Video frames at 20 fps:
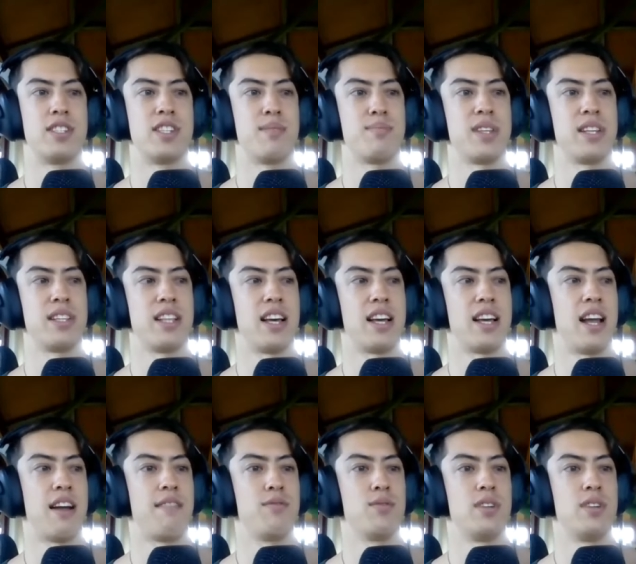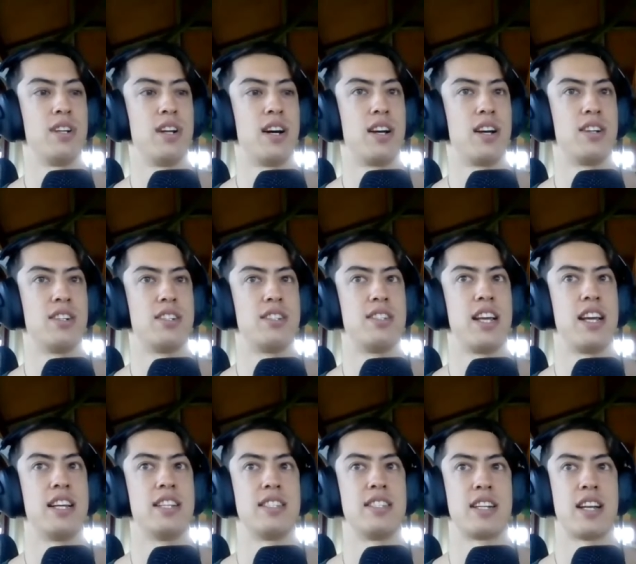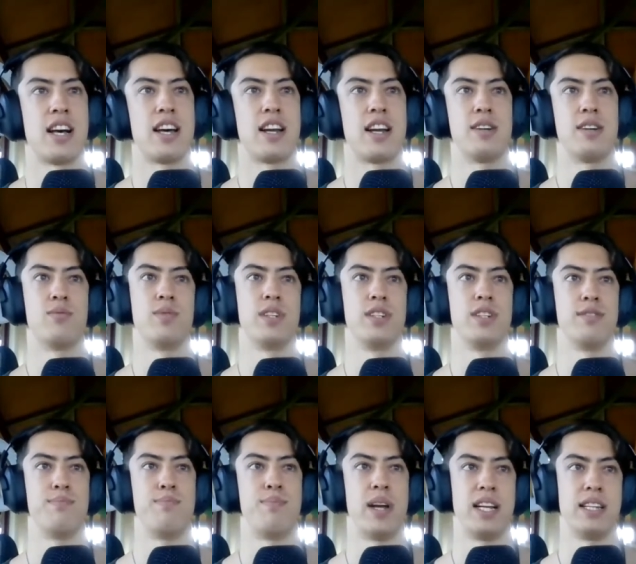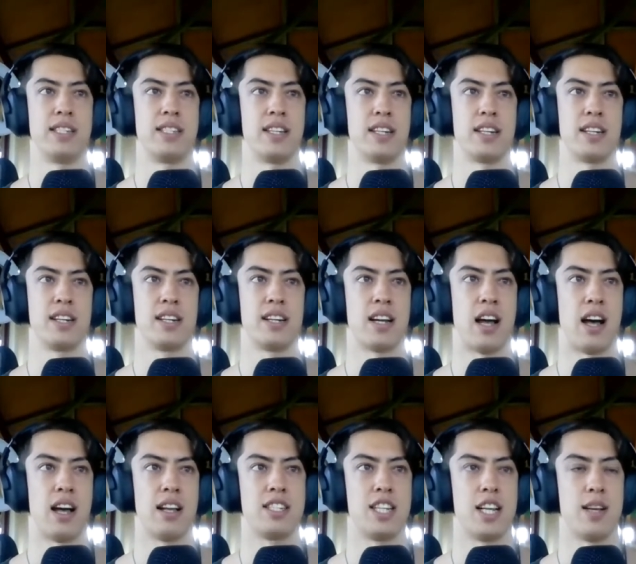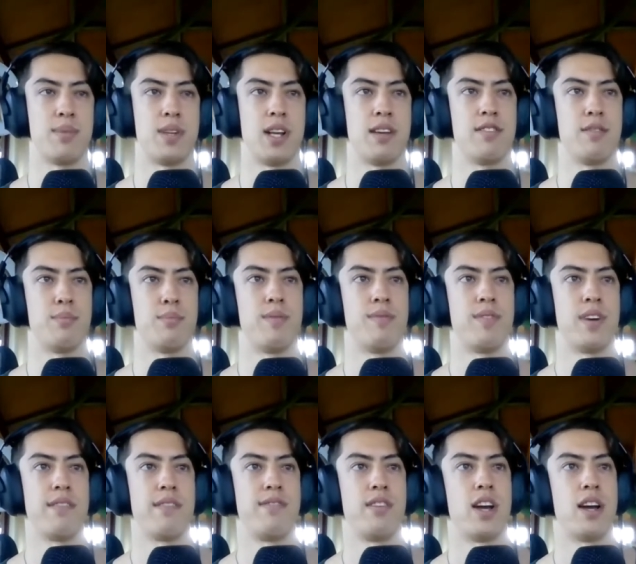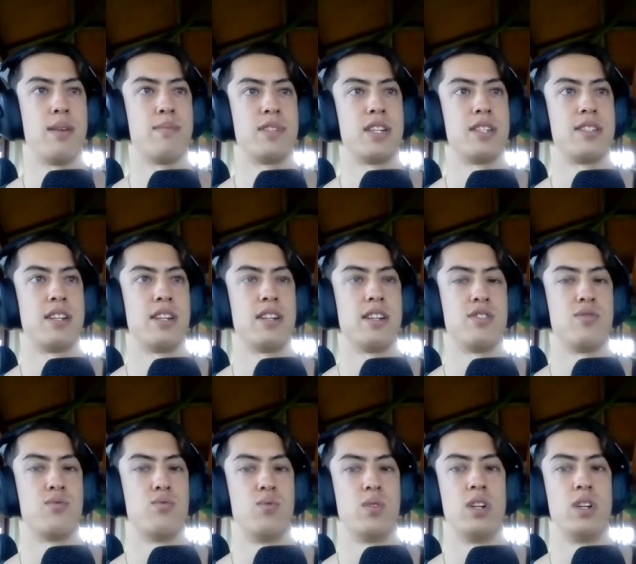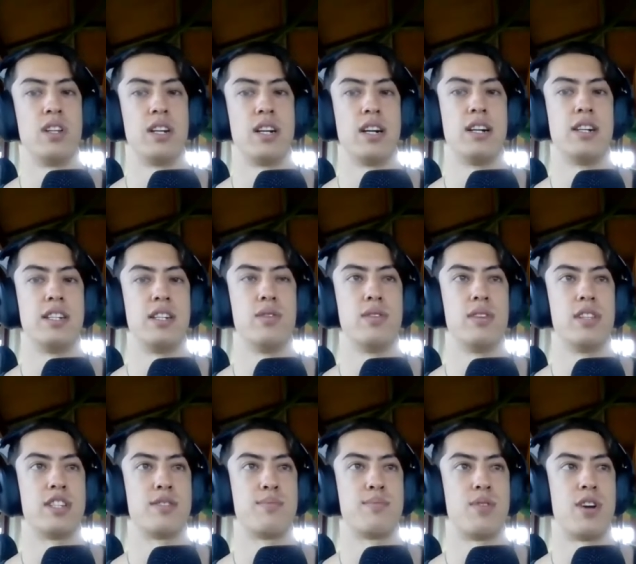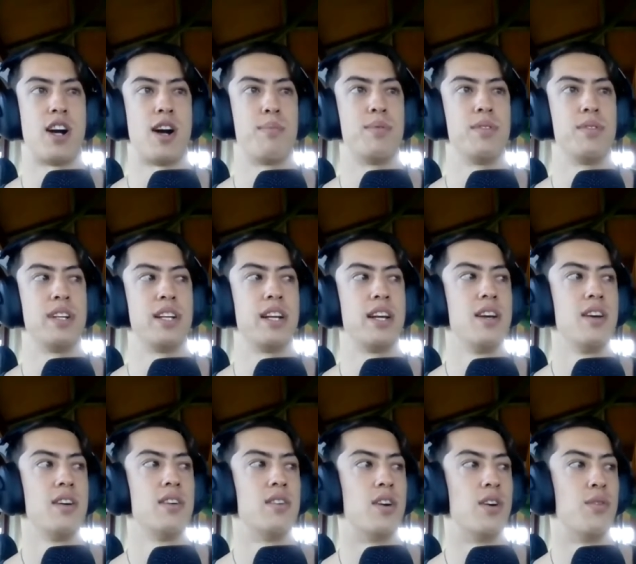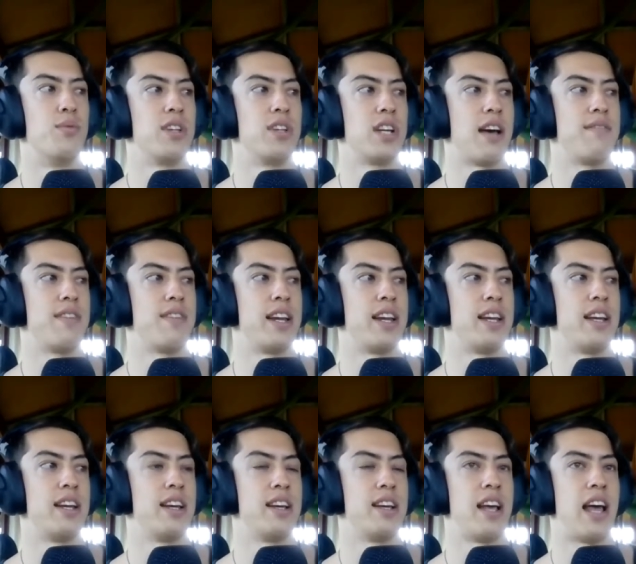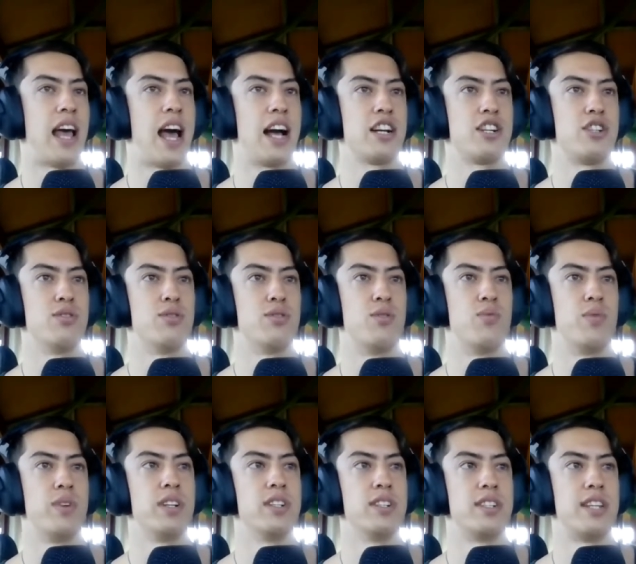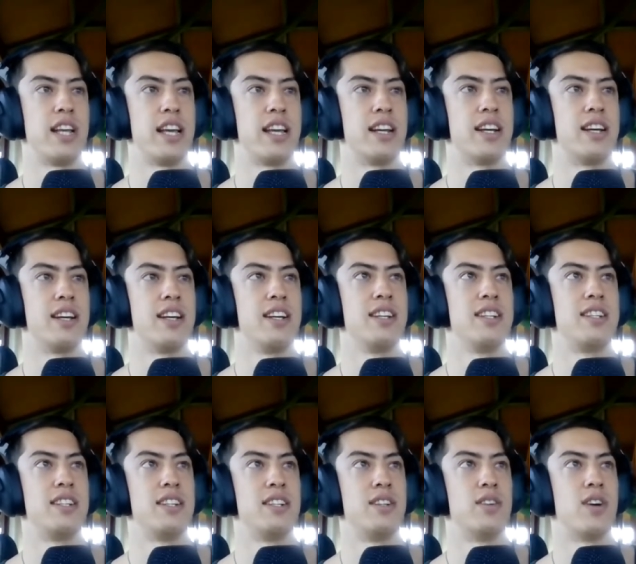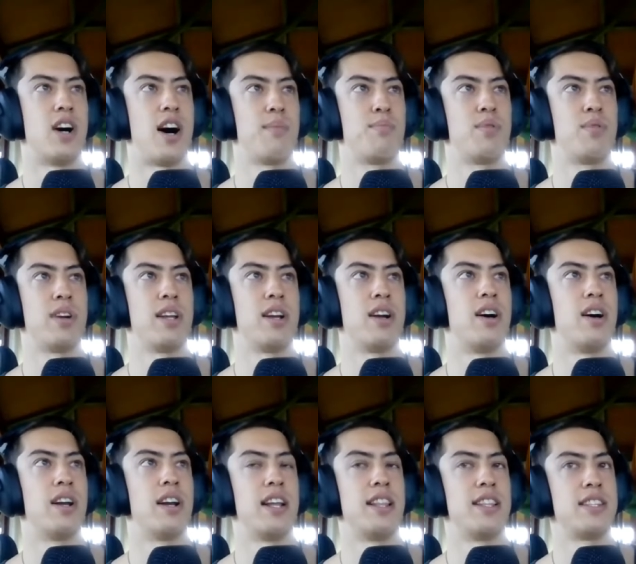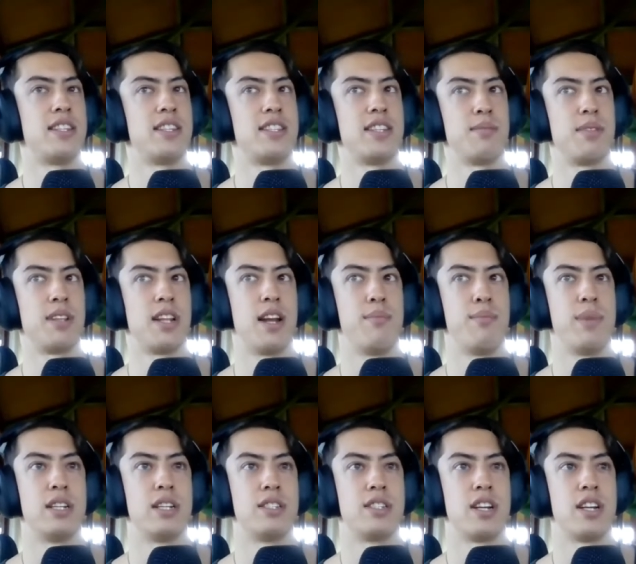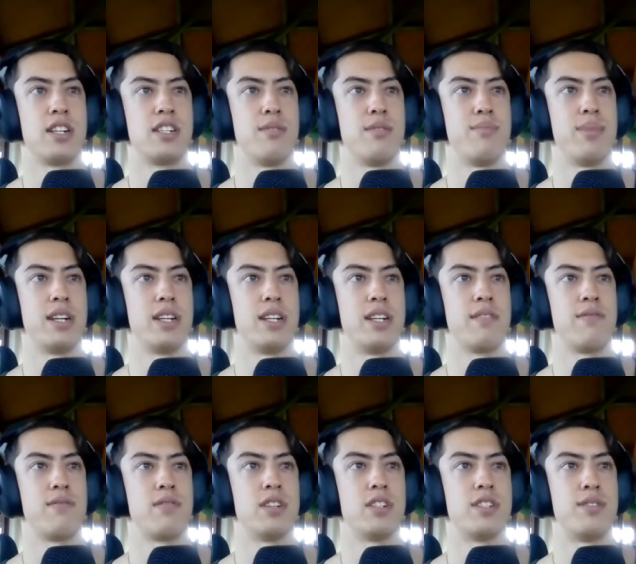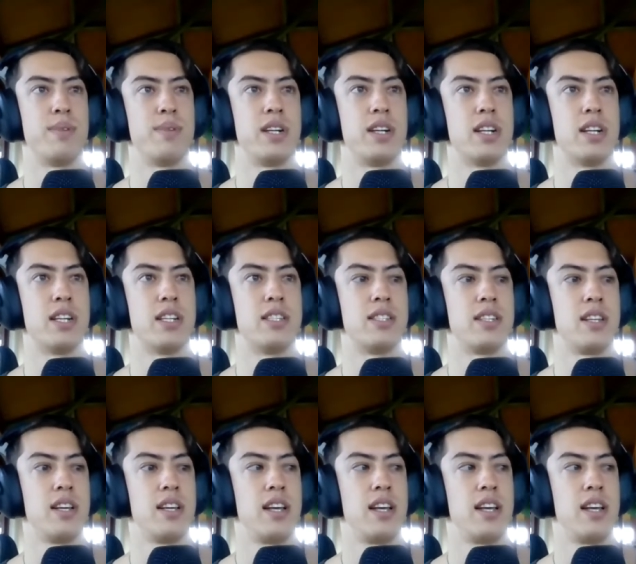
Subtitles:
something that everyone understands, the kind of real basic concept of it, but very few Amazon sellers really are doing this properly or really have any actual real data to operate on. And this is something that makes such a big difference because,